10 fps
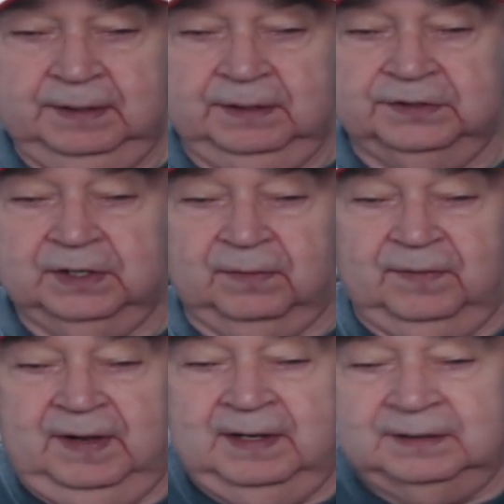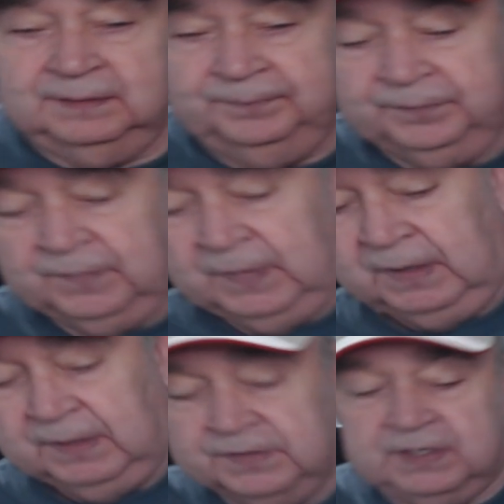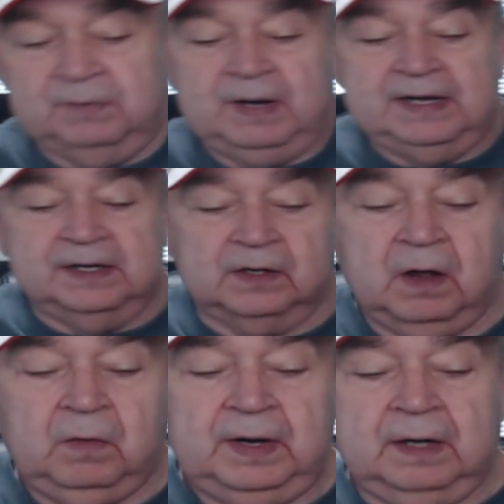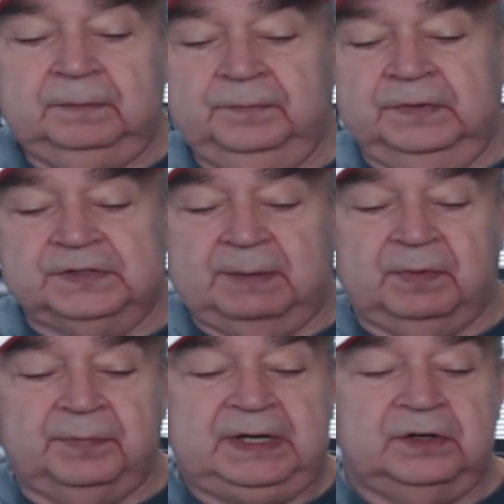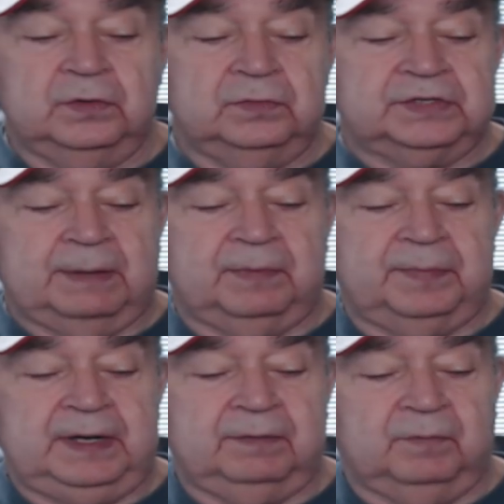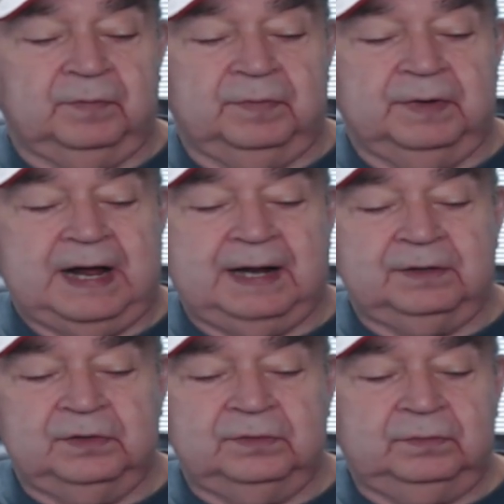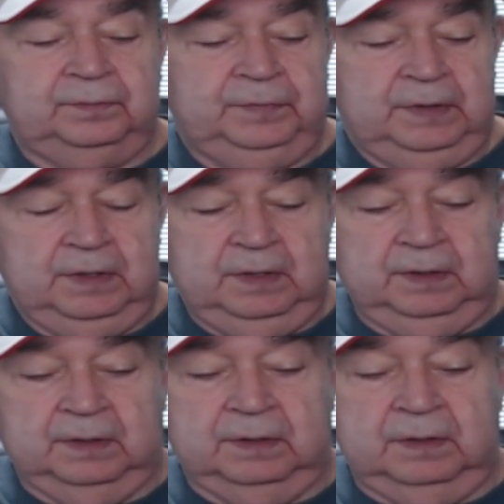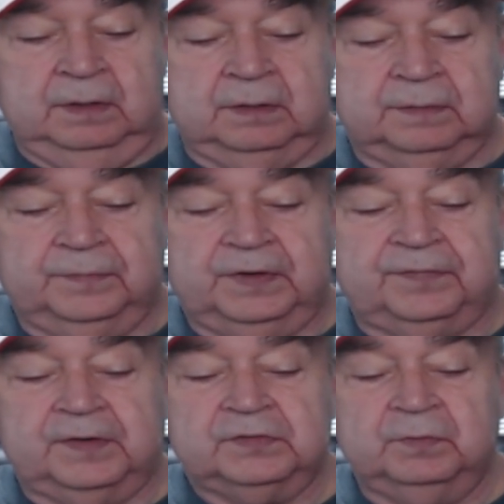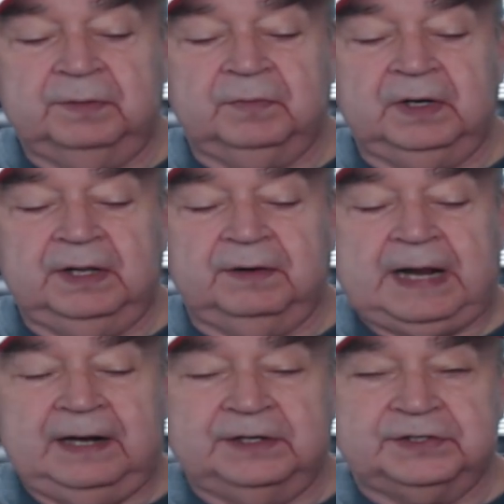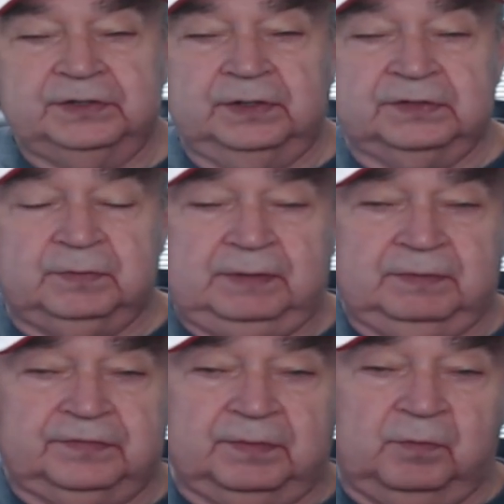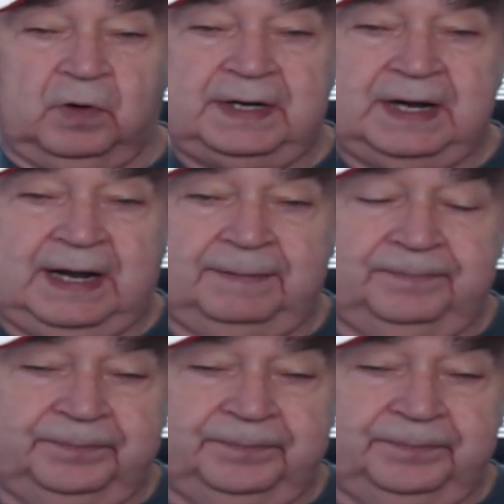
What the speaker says: So let's get ready to go here. Some will be new, some will be not new. The first one I listened to this week was from Whatnot,